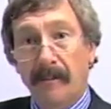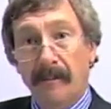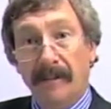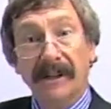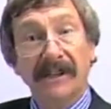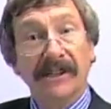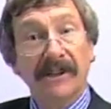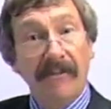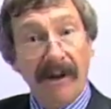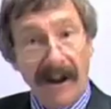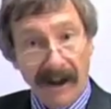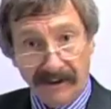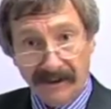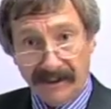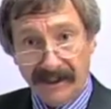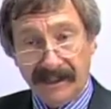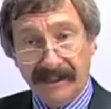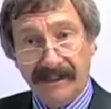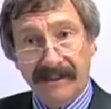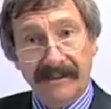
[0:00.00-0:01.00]
built
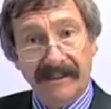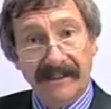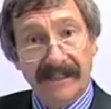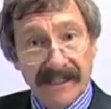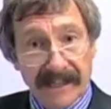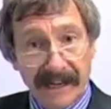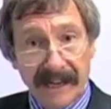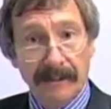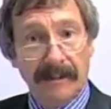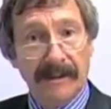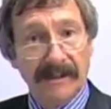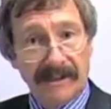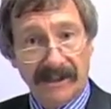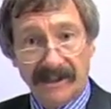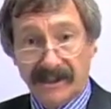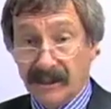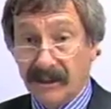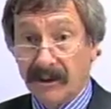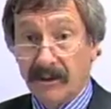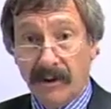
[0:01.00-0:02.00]
around it. This enables
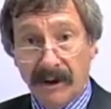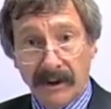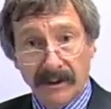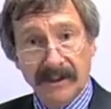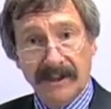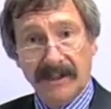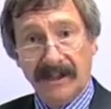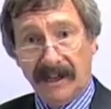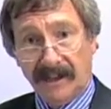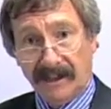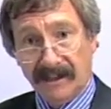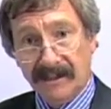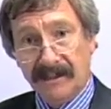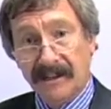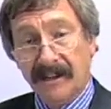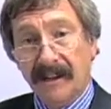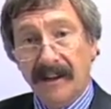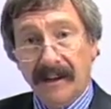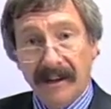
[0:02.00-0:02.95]
us to grow cells